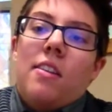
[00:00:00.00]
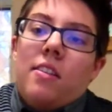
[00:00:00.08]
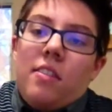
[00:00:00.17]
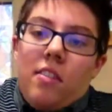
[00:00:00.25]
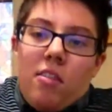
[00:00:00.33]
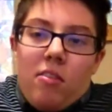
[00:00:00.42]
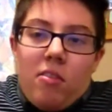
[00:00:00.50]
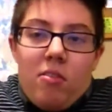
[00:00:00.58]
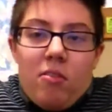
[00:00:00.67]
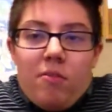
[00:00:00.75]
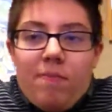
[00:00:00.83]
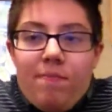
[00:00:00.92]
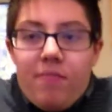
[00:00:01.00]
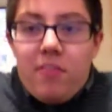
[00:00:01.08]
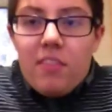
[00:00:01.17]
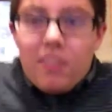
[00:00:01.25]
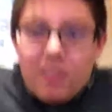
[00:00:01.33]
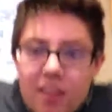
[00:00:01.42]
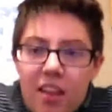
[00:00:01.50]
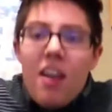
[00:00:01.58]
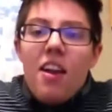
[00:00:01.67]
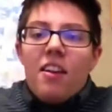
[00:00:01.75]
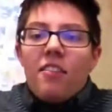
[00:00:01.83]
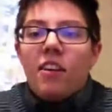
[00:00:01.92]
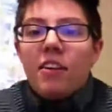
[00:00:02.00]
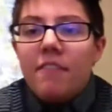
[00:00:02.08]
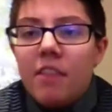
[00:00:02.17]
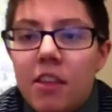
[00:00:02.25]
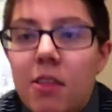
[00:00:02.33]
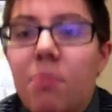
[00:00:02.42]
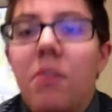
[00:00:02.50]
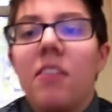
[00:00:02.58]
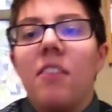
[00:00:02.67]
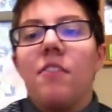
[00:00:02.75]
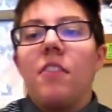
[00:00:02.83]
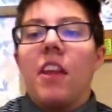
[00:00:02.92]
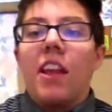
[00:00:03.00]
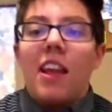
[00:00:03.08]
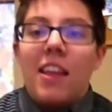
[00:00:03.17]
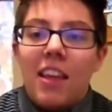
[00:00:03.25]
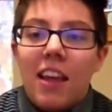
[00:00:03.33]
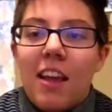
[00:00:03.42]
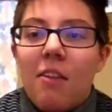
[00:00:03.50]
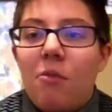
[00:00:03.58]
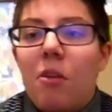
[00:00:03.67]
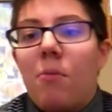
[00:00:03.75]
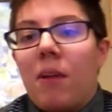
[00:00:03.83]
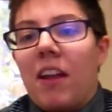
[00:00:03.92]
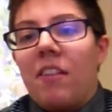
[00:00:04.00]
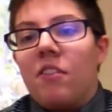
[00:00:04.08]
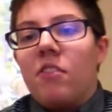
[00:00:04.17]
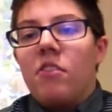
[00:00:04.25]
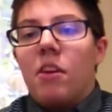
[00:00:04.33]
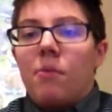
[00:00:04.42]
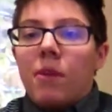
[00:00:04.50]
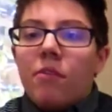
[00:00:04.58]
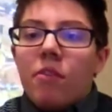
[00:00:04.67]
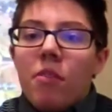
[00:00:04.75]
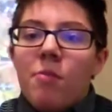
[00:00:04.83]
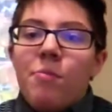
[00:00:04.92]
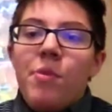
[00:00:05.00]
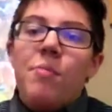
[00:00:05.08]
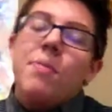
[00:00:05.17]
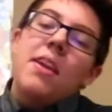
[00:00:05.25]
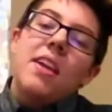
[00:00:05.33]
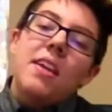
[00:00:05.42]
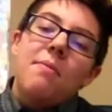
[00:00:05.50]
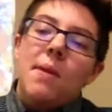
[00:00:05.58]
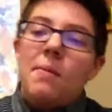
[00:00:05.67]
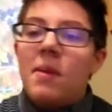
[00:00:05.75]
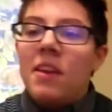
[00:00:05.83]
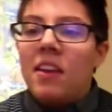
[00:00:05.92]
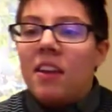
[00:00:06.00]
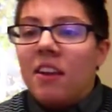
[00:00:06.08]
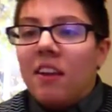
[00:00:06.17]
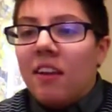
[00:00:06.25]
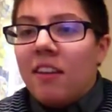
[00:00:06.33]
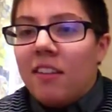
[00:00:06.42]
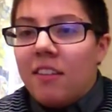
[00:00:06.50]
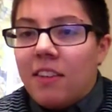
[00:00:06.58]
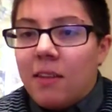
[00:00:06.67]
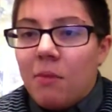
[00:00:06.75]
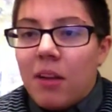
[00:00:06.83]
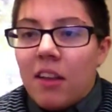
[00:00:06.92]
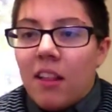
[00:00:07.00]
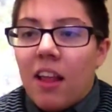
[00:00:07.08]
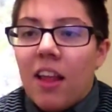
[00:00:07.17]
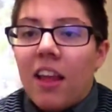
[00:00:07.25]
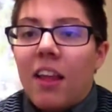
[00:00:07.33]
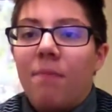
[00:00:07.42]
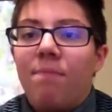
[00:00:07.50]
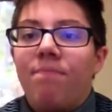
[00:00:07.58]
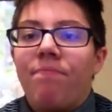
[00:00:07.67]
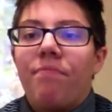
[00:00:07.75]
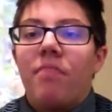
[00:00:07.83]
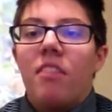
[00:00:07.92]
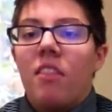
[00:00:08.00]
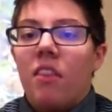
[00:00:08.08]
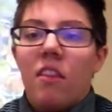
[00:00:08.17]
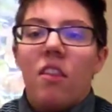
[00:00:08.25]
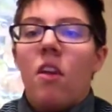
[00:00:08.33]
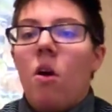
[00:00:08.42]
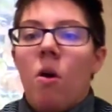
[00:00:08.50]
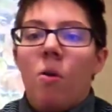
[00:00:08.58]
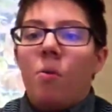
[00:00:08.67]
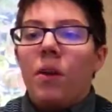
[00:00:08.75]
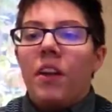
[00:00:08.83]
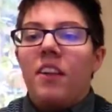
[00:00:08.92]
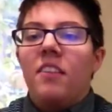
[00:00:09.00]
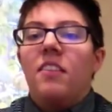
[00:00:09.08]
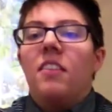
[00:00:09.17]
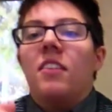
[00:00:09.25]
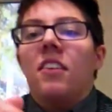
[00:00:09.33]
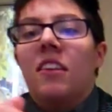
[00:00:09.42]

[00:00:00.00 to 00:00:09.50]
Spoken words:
So yeah, and I'm kind of in this place of like, I get where my counselor's coming from with me maybe seeming like not always,